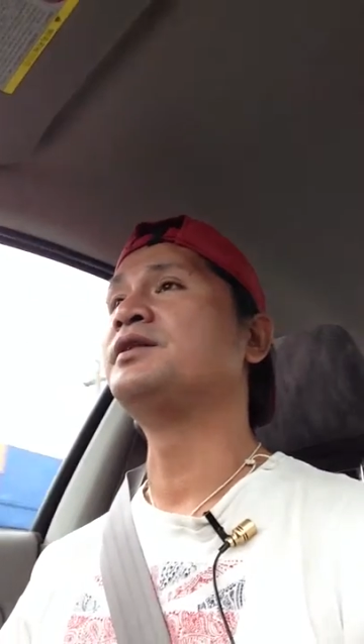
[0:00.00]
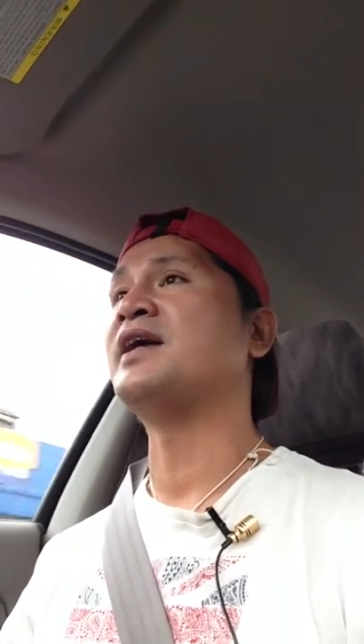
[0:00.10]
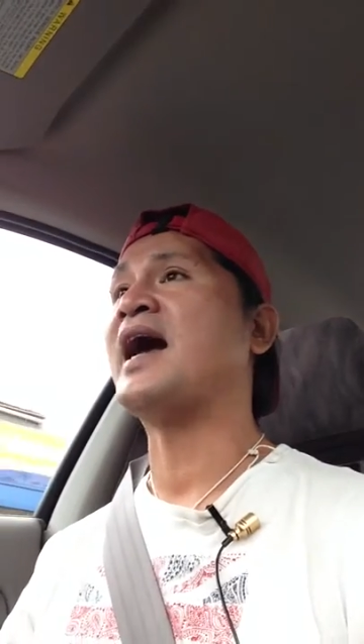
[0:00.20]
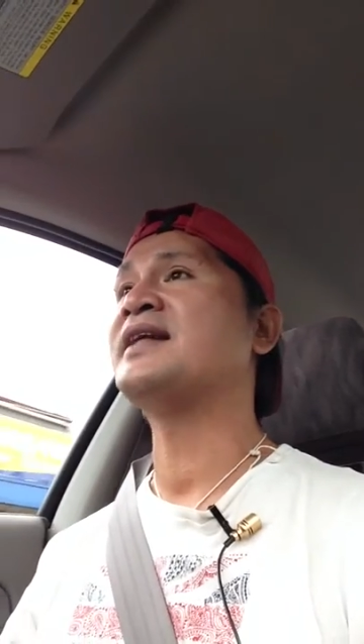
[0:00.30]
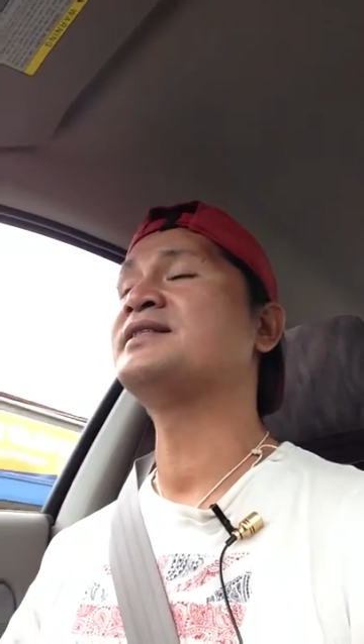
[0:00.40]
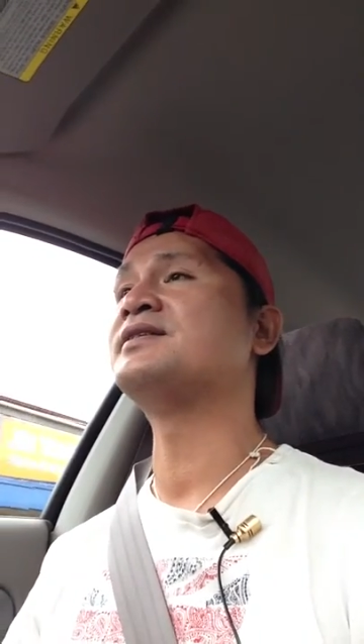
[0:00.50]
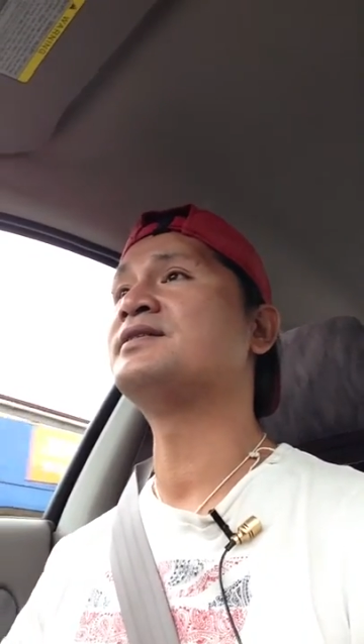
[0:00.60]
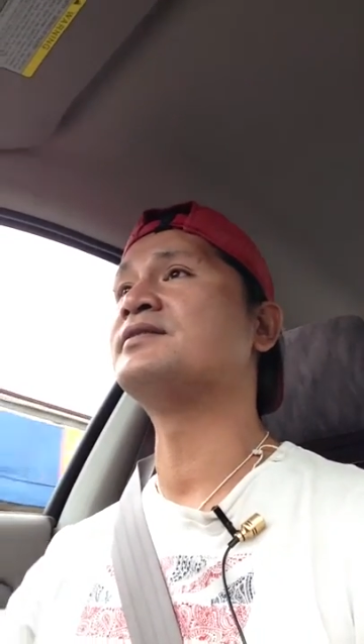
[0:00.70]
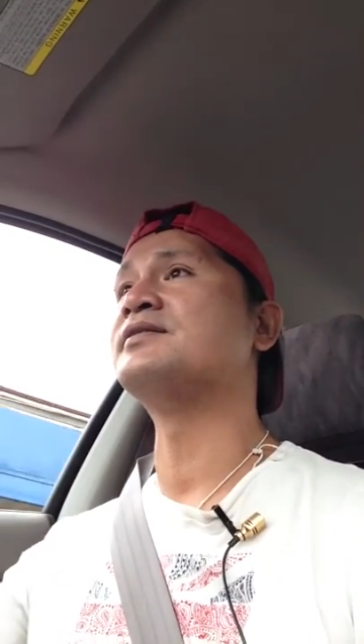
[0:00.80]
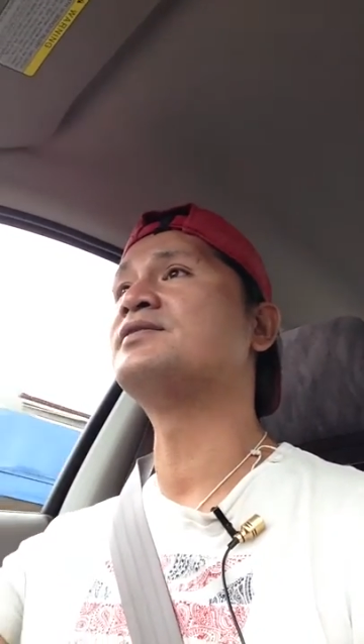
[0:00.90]
the
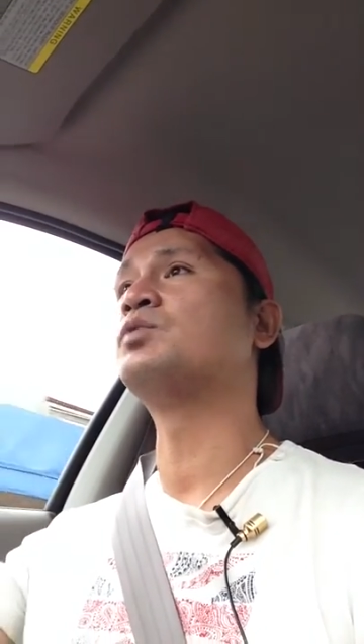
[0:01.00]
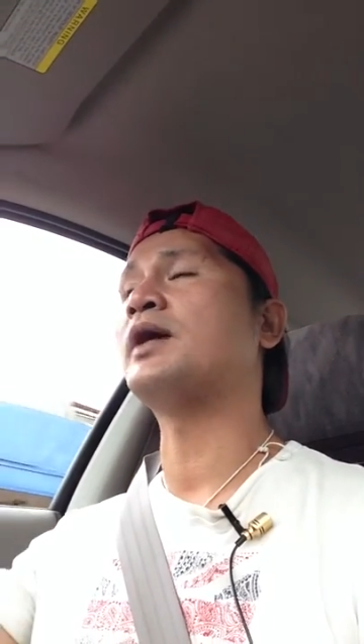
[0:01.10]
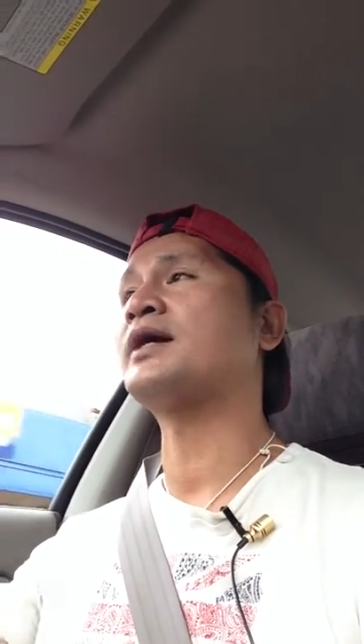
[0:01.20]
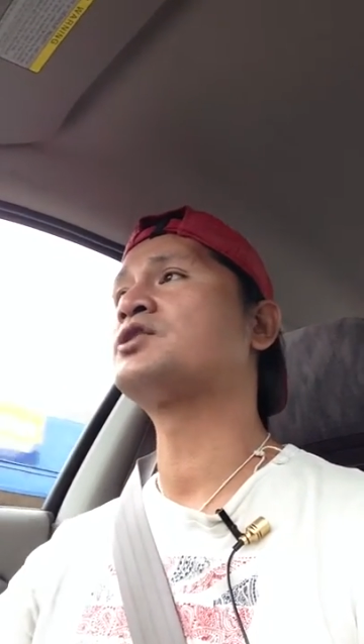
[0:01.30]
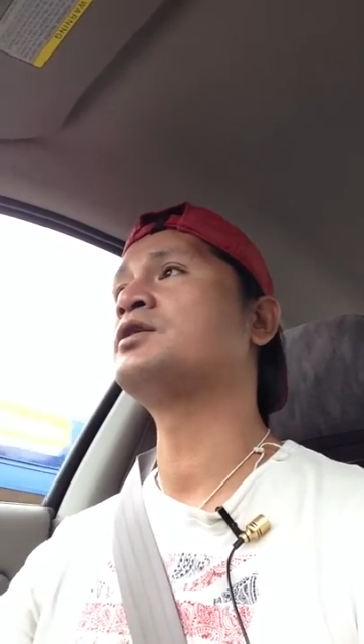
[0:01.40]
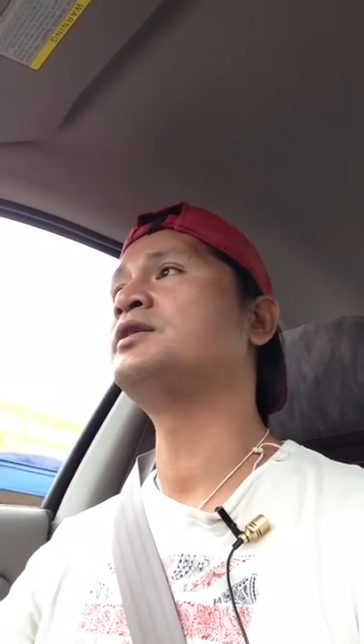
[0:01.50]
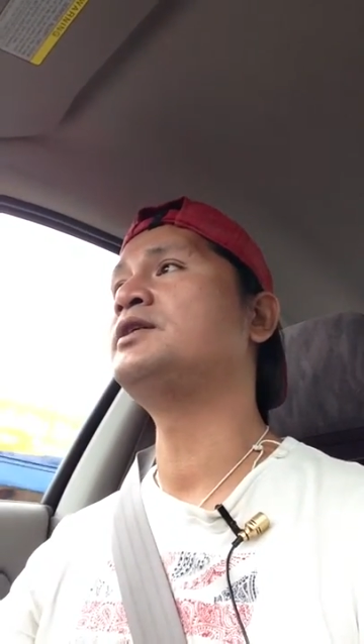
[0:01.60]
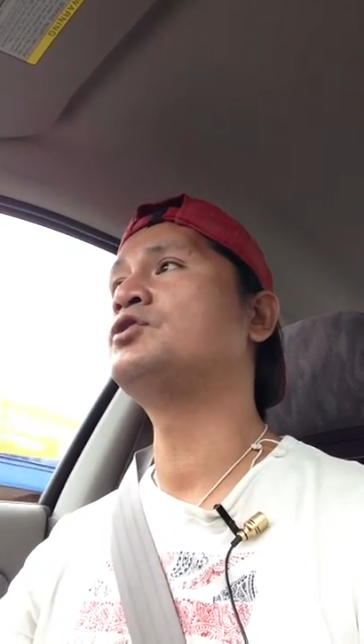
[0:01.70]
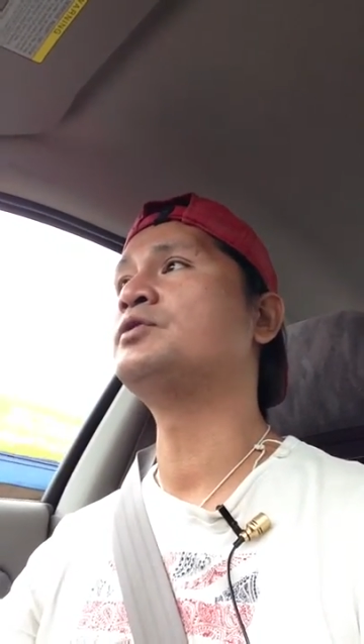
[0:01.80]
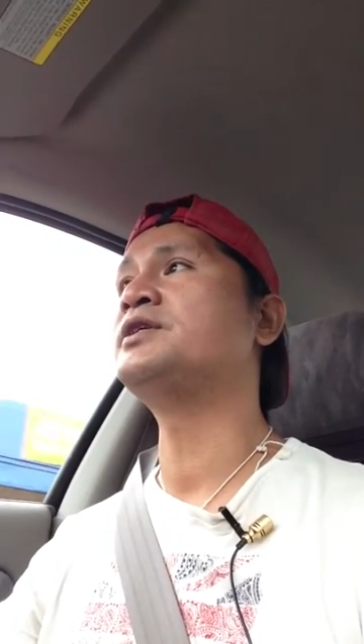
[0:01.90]
ancestors will actually
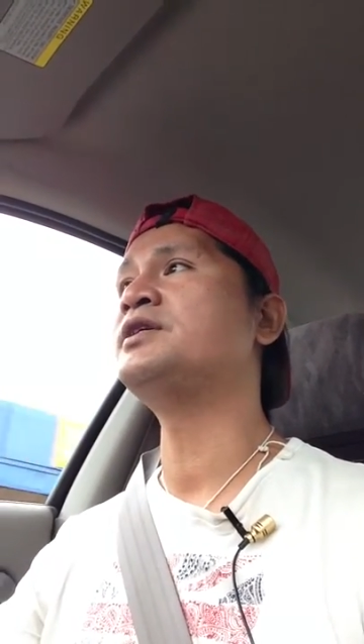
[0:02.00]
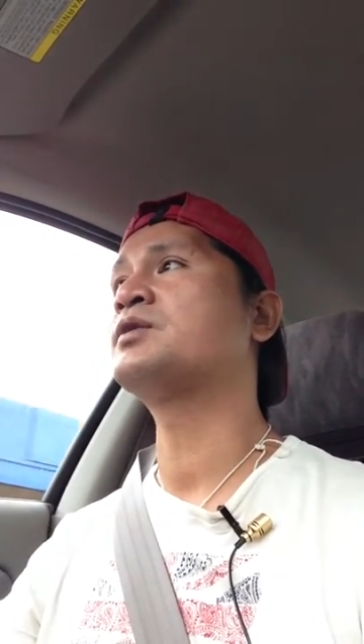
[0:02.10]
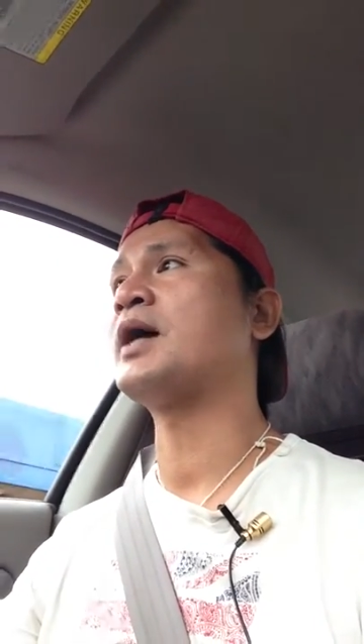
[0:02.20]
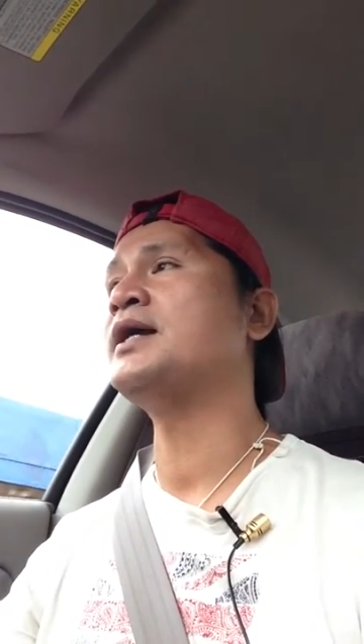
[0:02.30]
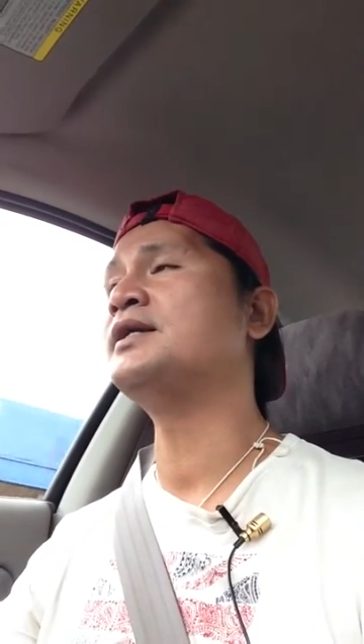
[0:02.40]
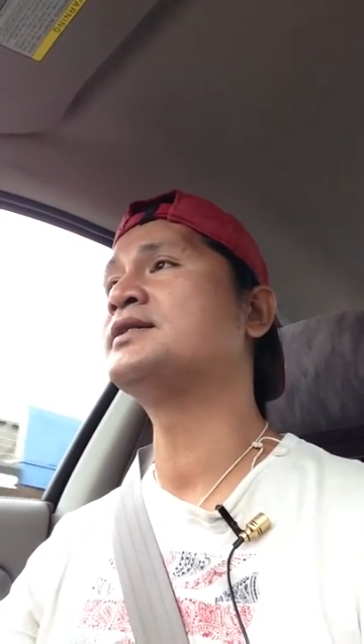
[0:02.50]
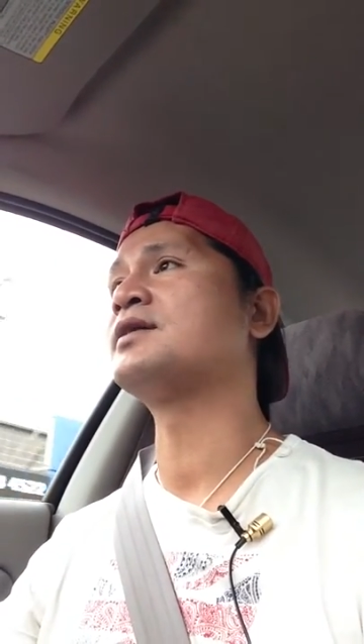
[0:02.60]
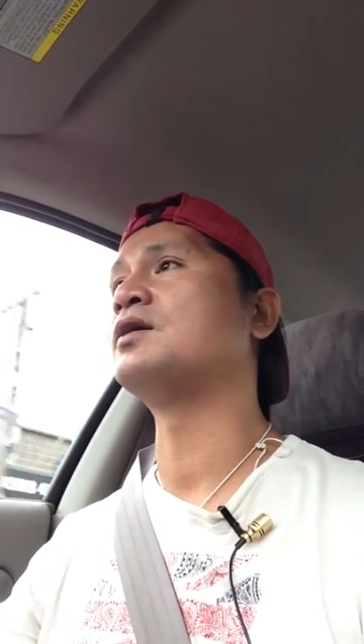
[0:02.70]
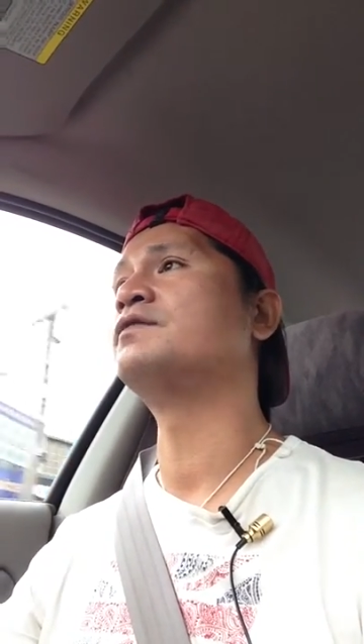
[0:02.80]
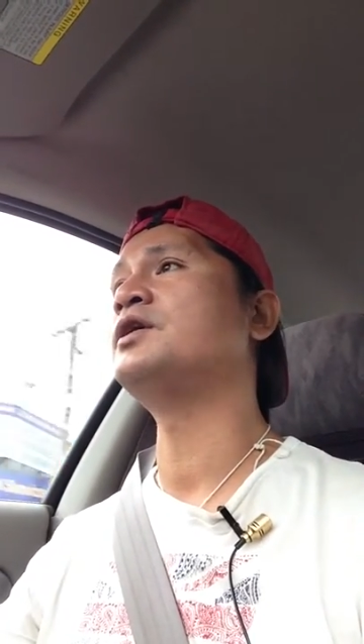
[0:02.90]
need to degrade
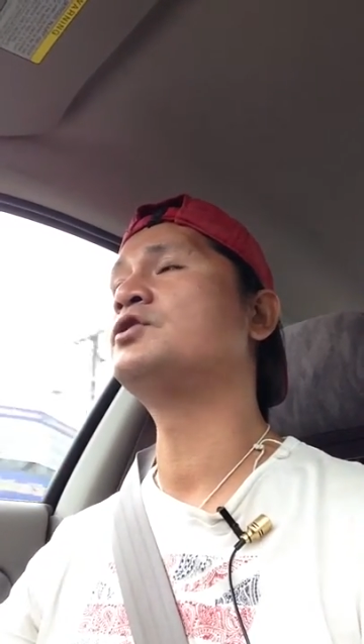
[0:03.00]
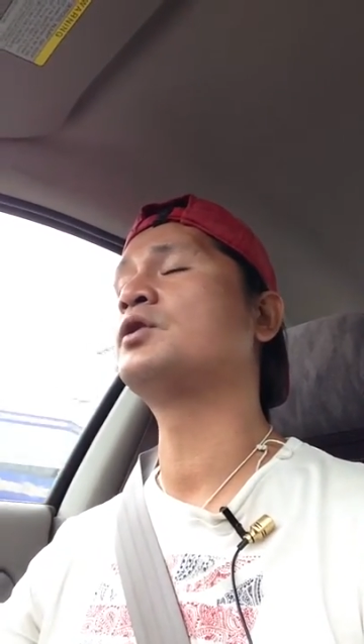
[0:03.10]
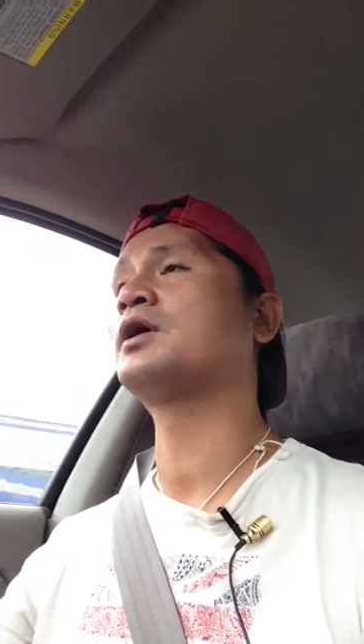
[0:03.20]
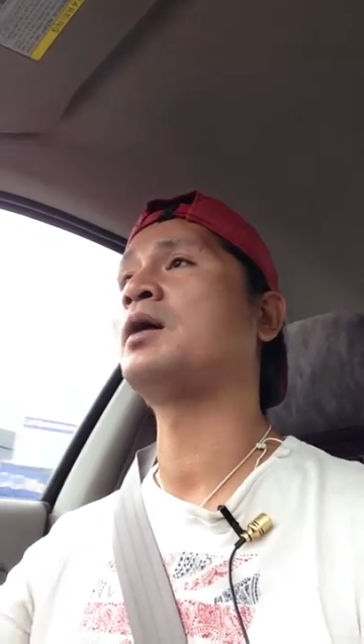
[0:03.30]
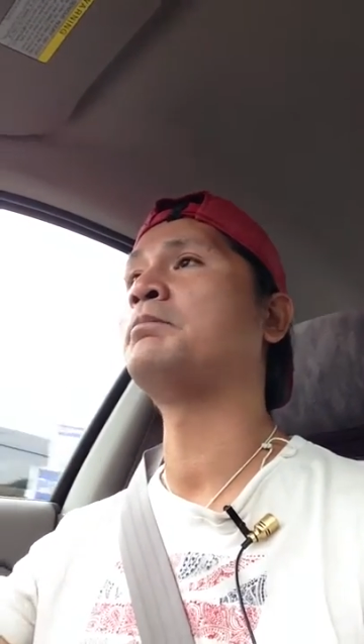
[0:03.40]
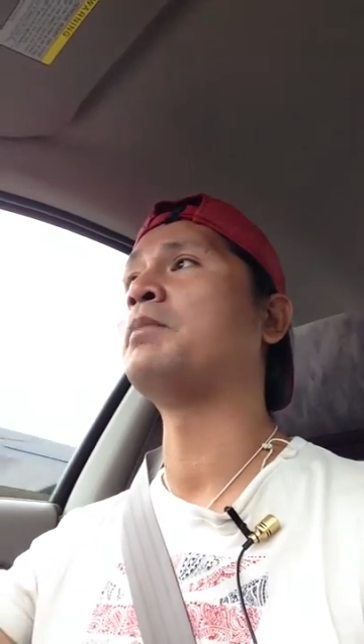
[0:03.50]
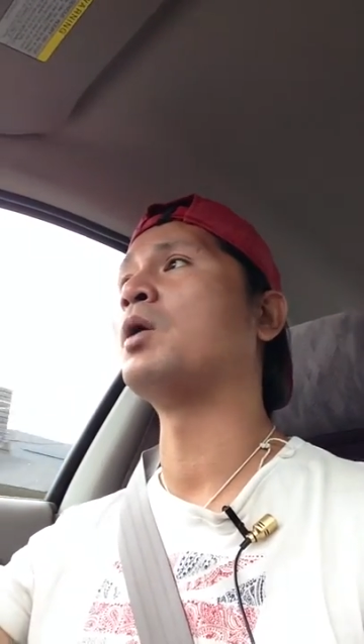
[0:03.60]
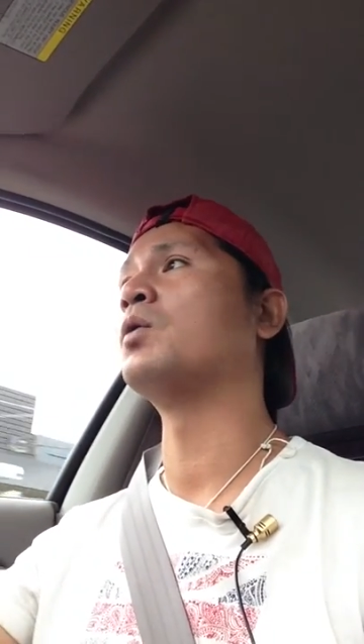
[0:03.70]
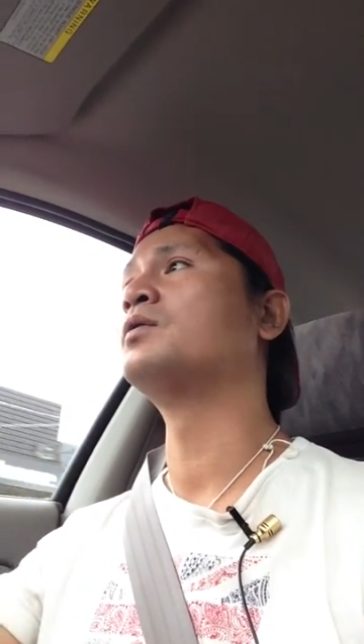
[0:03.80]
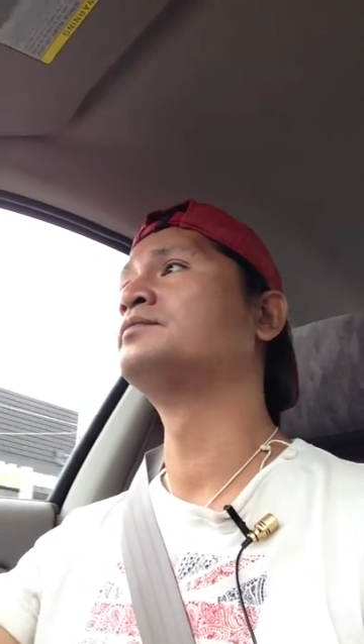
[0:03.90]
itself into the combo.